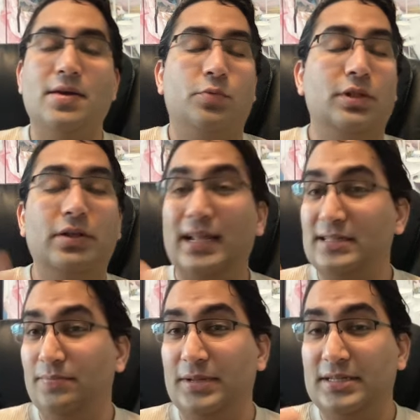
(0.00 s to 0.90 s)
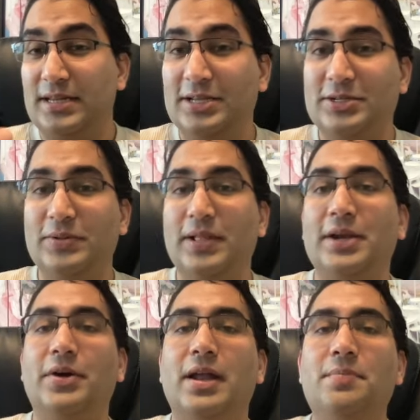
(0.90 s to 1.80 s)
We'll look at some mistakes too
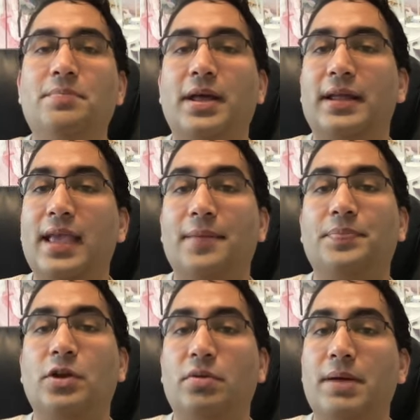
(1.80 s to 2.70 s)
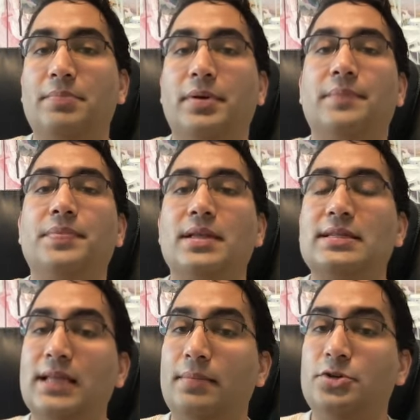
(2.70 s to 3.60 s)
later on, but again, remember,
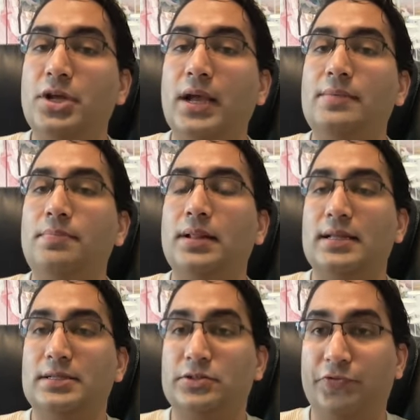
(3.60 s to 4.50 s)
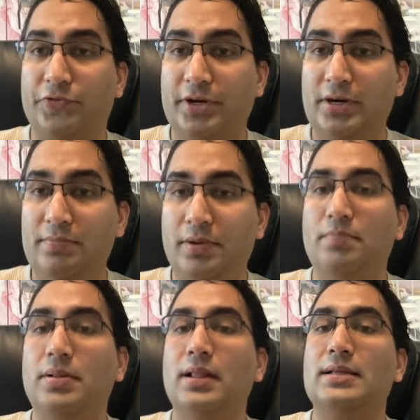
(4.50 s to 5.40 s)
subject plus verb
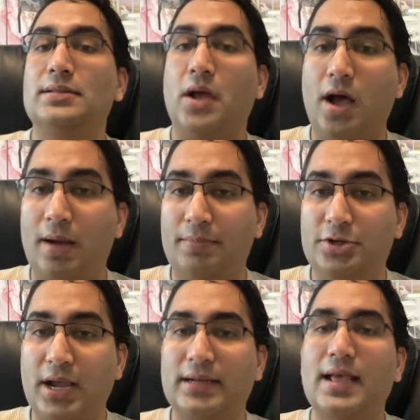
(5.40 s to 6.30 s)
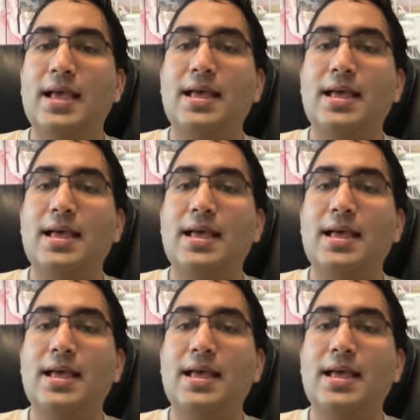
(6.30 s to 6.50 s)
plus object.